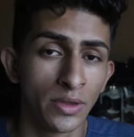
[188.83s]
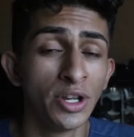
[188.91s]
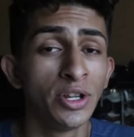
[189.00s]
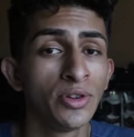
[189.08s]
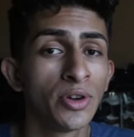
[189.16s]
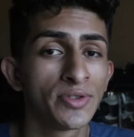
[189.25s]
The
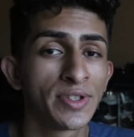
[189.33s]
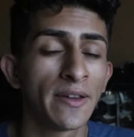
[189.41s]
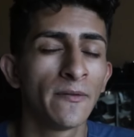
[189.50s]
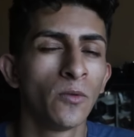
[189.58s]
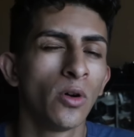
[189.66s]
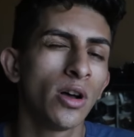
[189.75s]
new Note
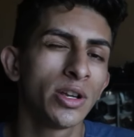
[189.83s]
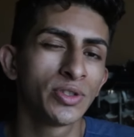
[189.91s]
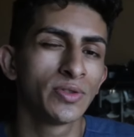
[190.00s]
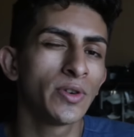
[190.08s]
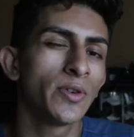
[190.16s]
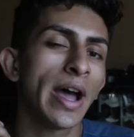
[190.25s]
seven will
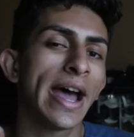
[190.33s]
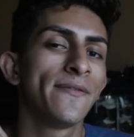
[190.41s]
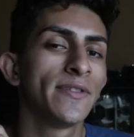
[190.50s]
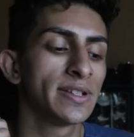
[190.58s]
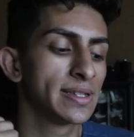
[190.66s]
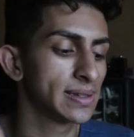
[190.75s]
also
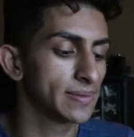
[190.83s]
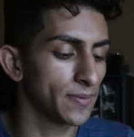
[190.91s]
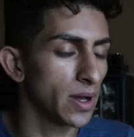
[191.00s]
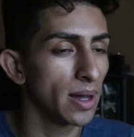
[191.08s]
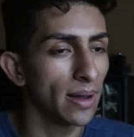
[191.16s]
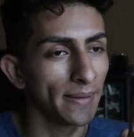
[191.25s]
have a,
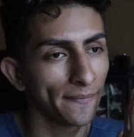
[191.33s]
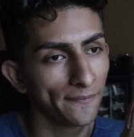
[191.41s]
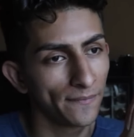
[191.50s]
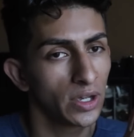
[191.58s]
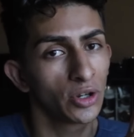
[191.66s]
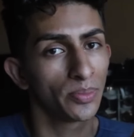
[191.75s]
a
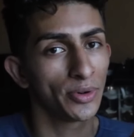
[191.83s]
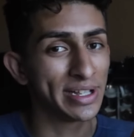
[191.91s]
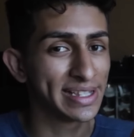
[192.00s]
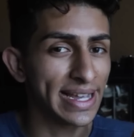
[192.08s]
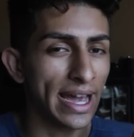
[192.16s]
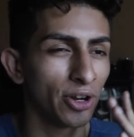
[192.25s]

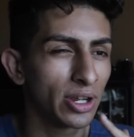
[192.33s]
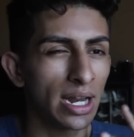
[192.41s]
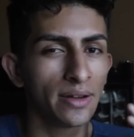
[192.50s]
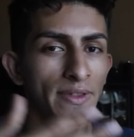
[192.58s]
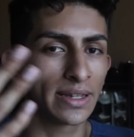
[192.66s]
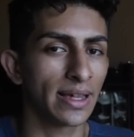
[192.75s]
fingerprint scanner,
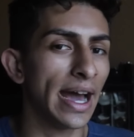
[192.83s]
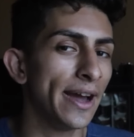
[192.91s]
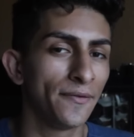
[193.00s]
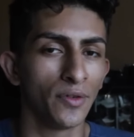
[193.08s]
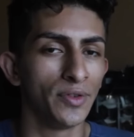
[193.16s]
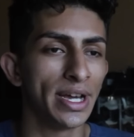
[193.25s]
kind of like the
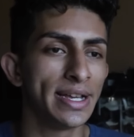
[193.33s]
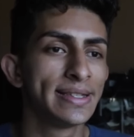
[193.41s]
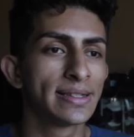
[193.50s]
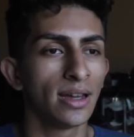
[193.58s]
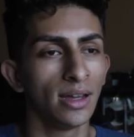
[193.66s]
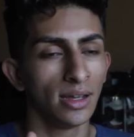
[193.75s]
iPhone does.